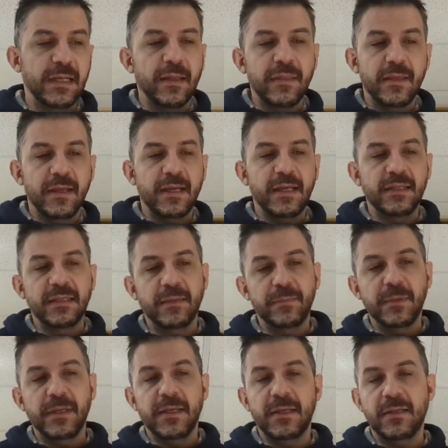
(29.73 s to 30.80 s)
I think I end up
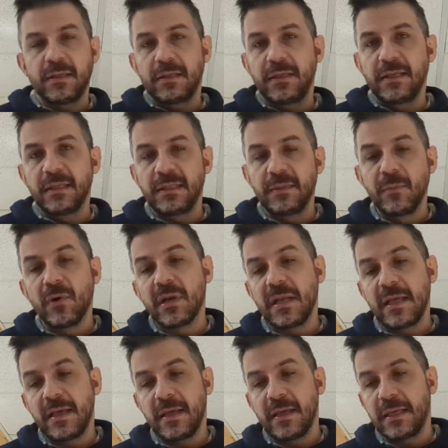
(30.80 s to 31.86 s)
getting more
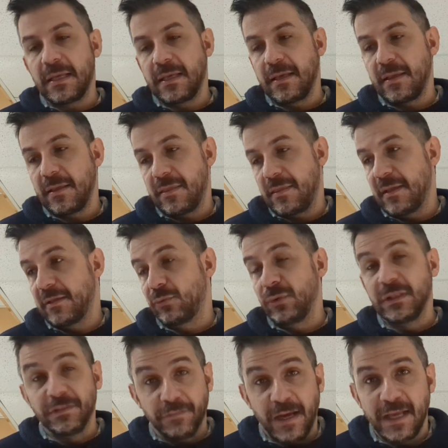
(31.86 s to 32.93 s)
like than
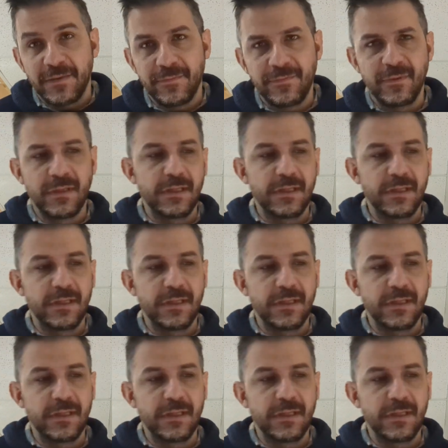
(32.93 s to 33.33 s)
25